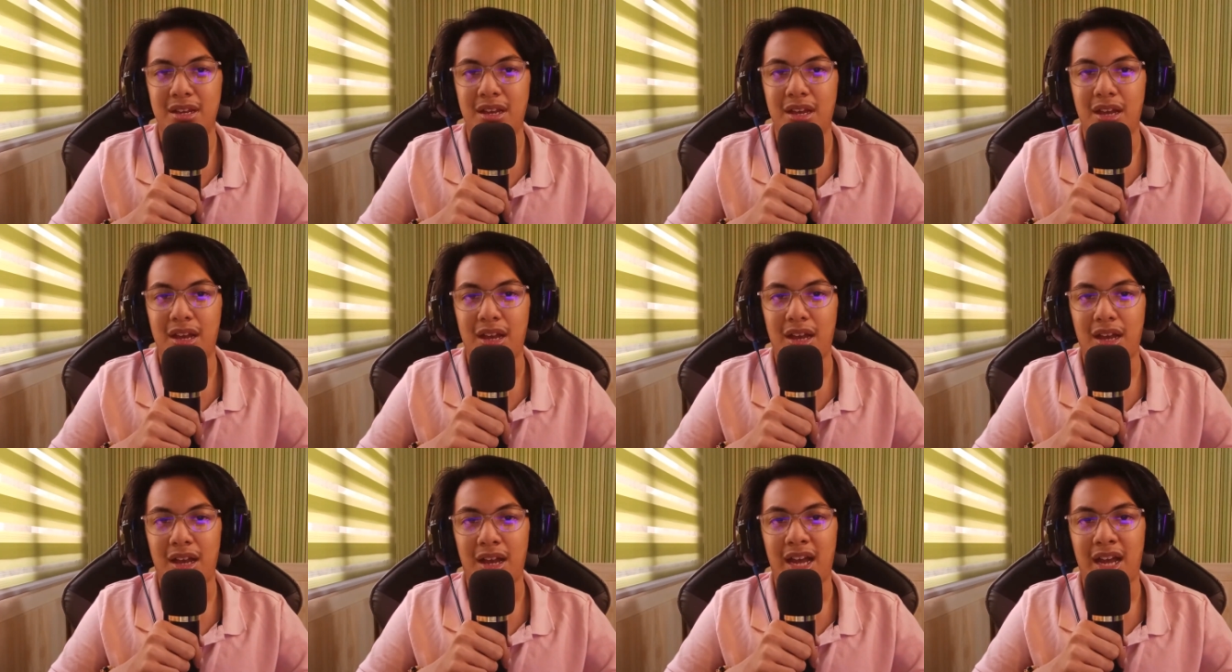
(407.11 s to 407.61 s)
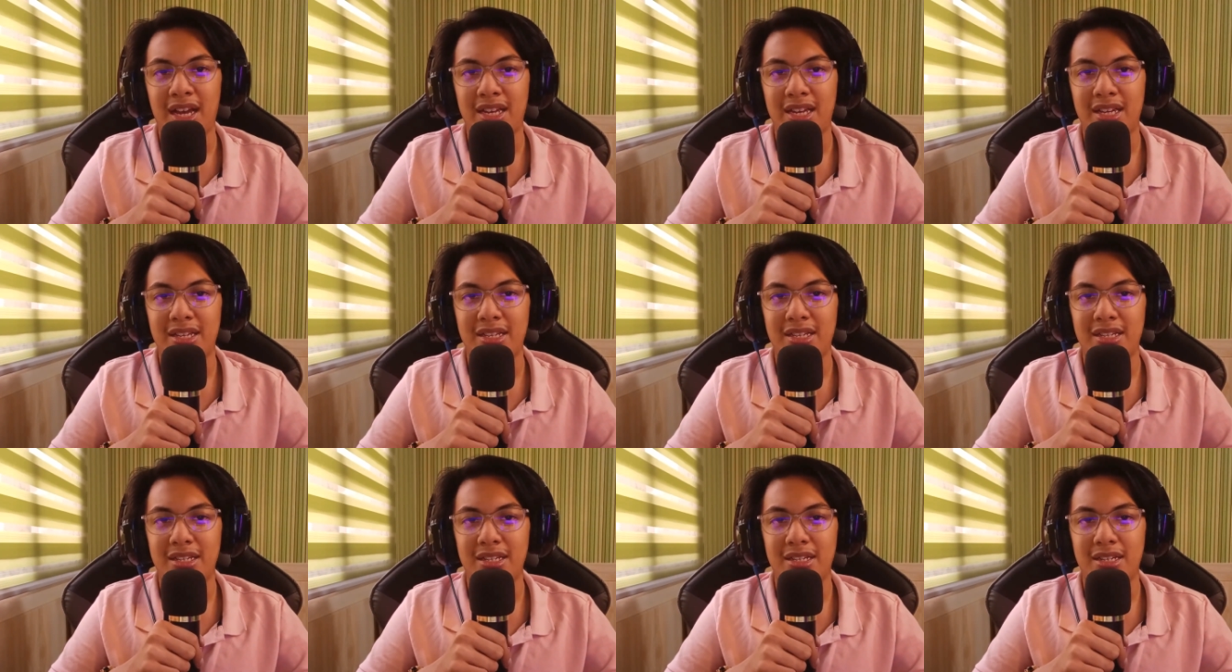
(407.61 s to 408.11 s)

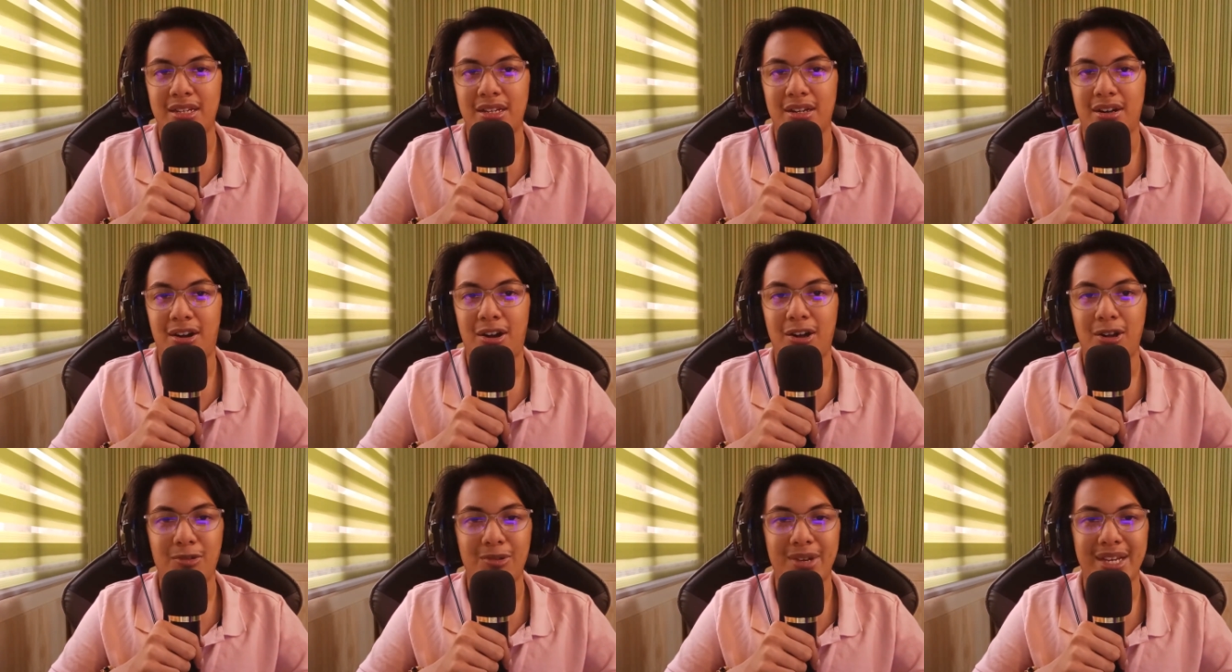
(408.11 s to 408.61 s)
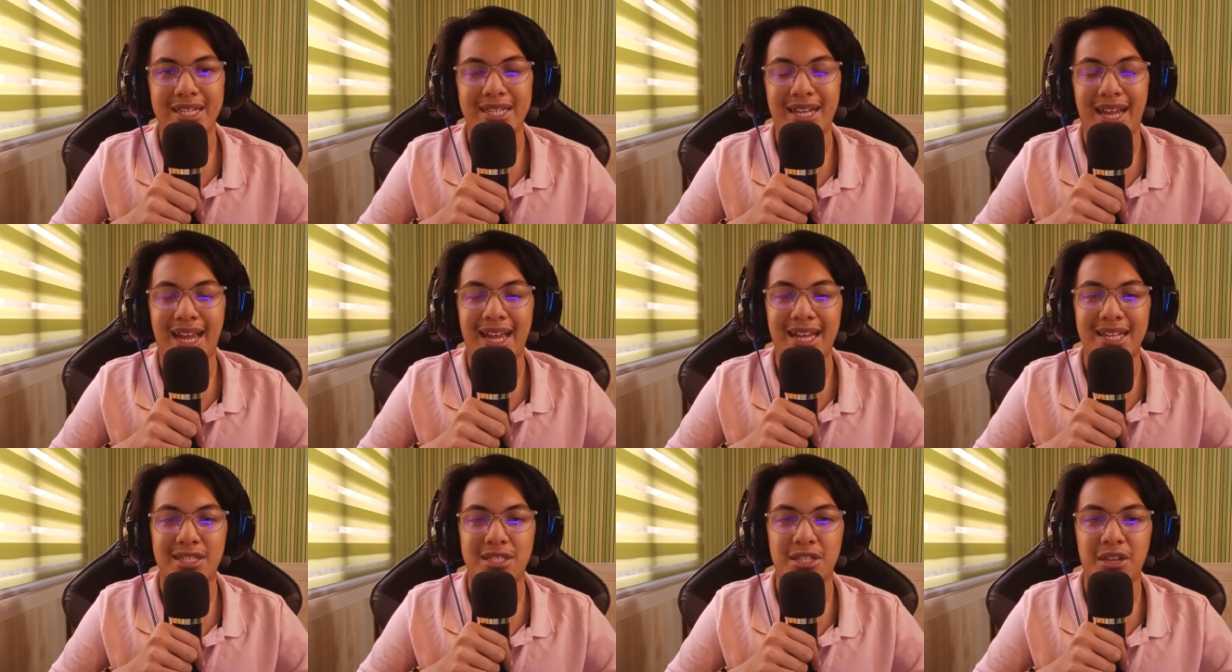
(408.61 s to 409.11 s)
I always
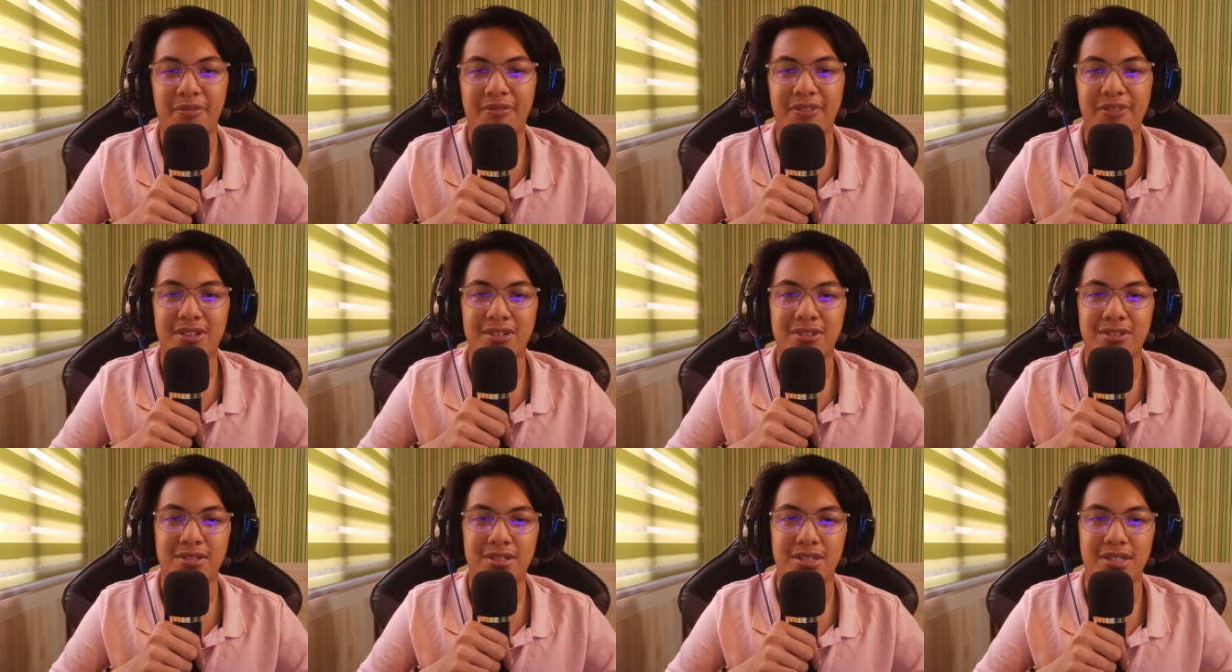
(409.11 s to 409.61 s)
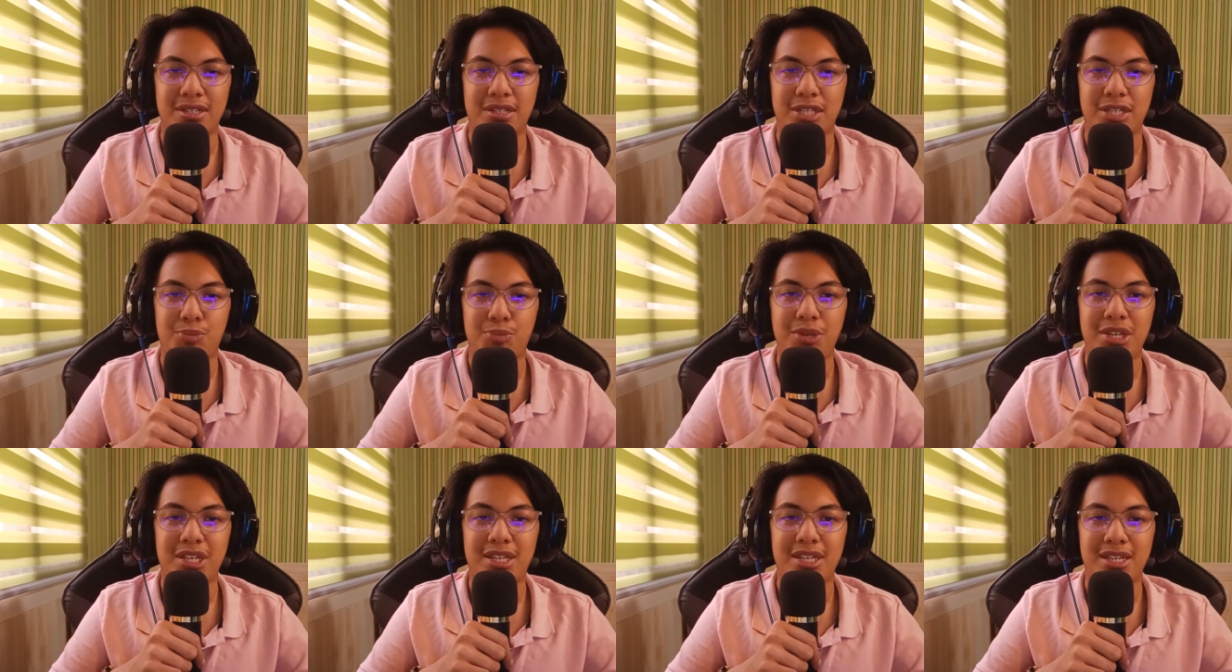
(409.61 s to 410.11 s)
had difficulty
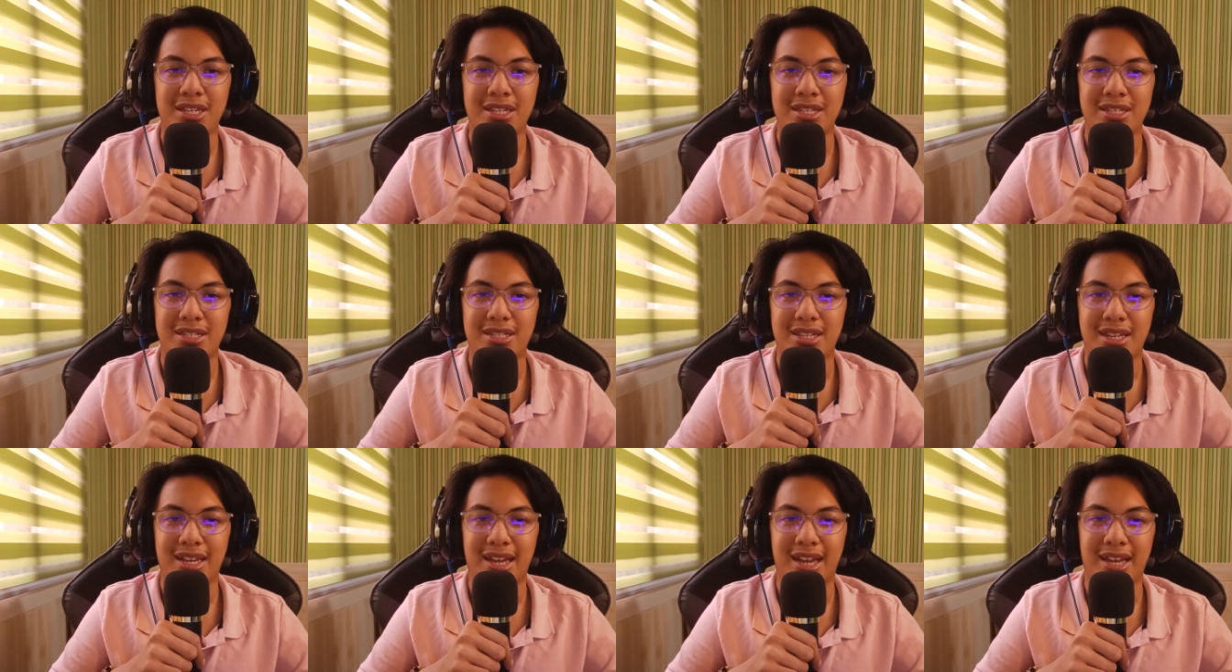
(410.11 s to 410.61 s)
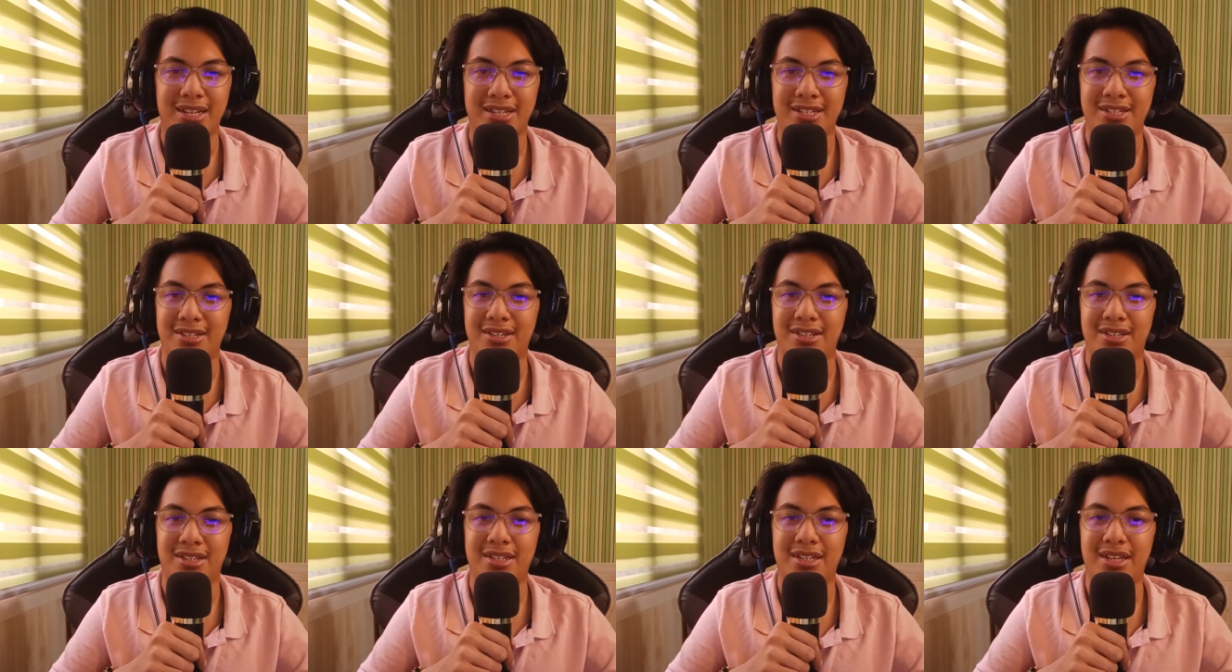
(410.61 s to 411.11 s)
speaking Tagalog,